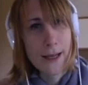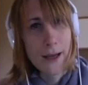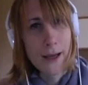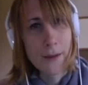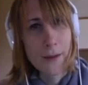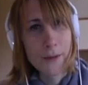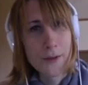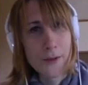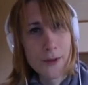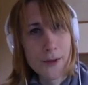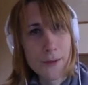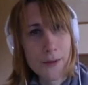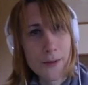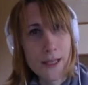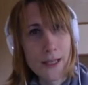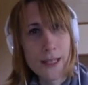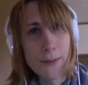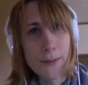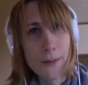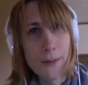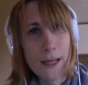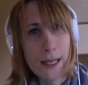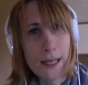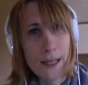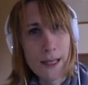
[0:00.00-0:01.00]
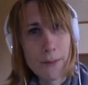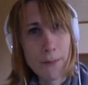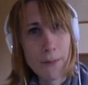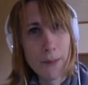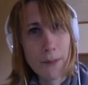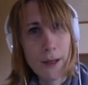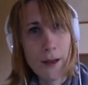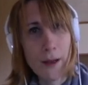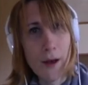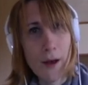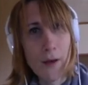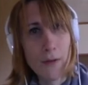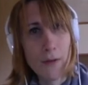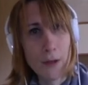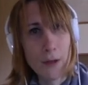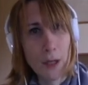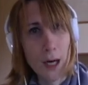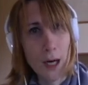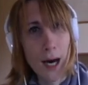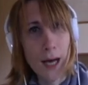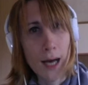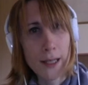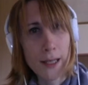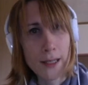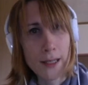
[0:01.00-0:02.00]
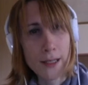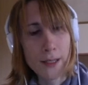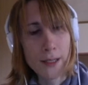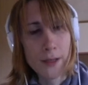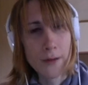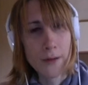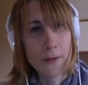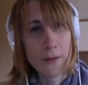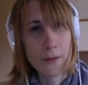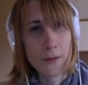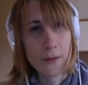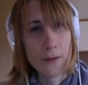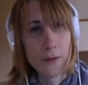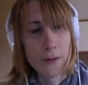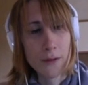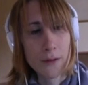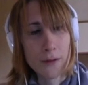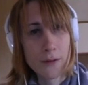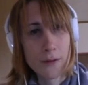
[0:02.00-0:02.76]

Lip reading: comes from this meaning below or under, or